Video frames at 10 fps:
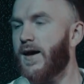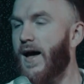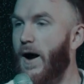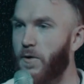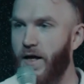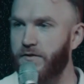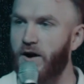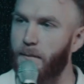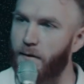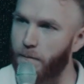I realize I don't
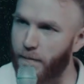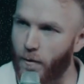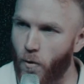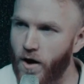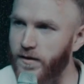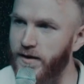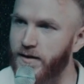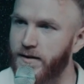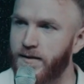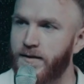have my, my wallet.
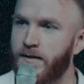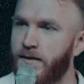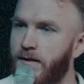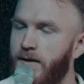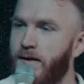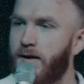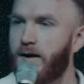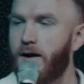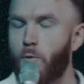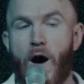
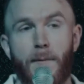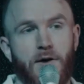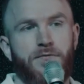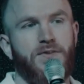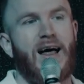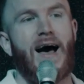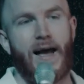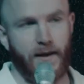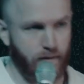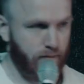Well, I'm going to
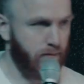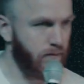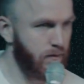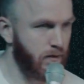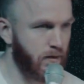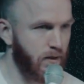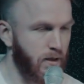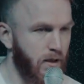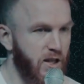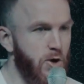fly.
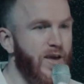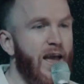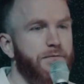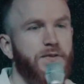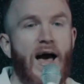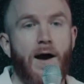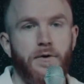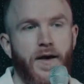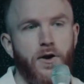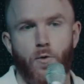You can't fly
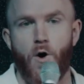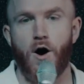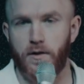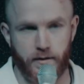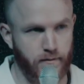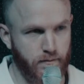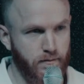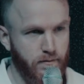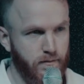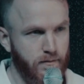without your wallet.
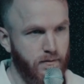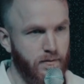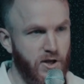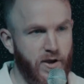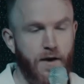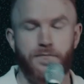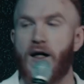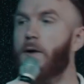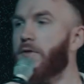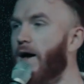You can't
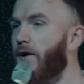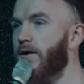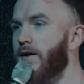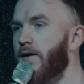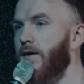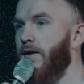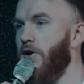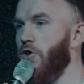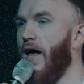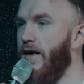fly without
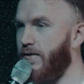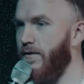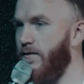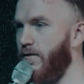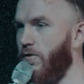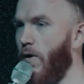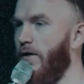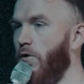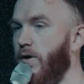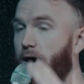your license. And so I
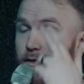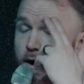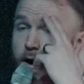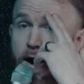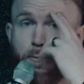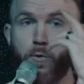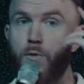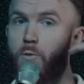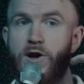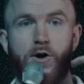told Kayla, all right,
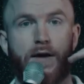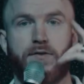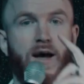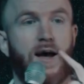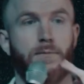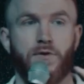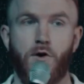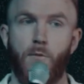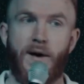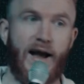well, we don't have time to
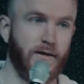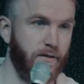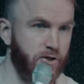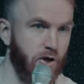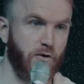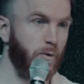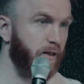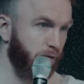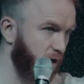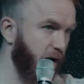go back to the church. We
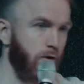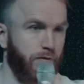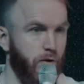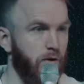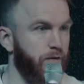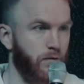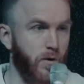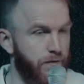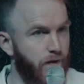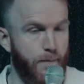live in Adairsville, it's
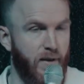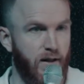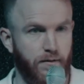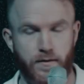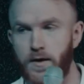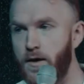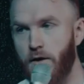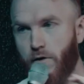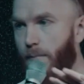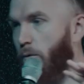25 minutes.
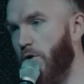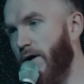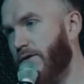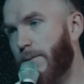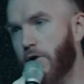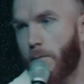So I'm like, we don't have time to go